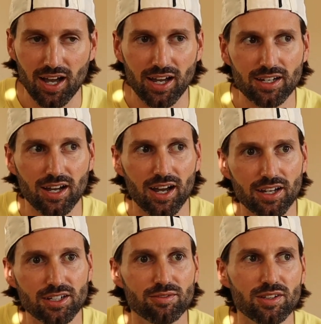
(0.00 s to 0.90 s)
I
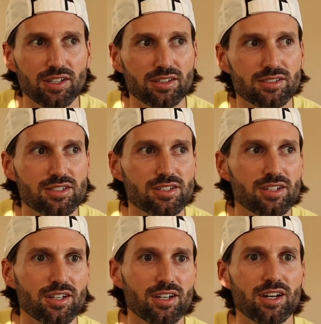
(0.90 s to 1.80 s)
kind of think
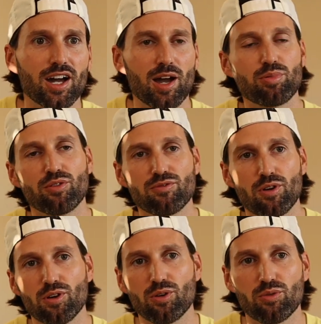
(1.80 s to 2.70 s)
I
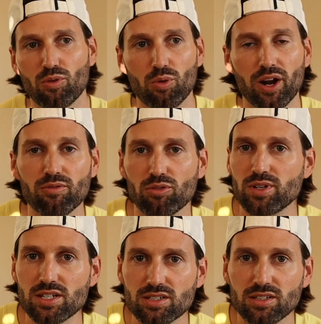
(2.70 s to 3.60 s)
prefer, for whatever
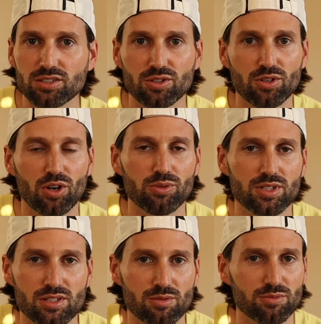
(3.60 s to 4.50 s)
reason, to go with
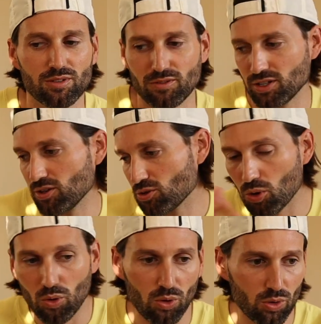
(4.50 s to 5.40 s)
something like a
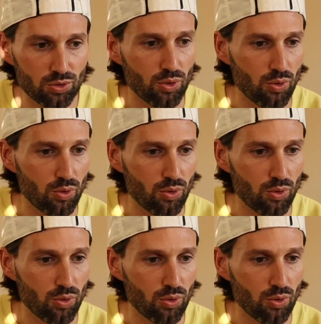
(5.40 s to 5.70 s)
gold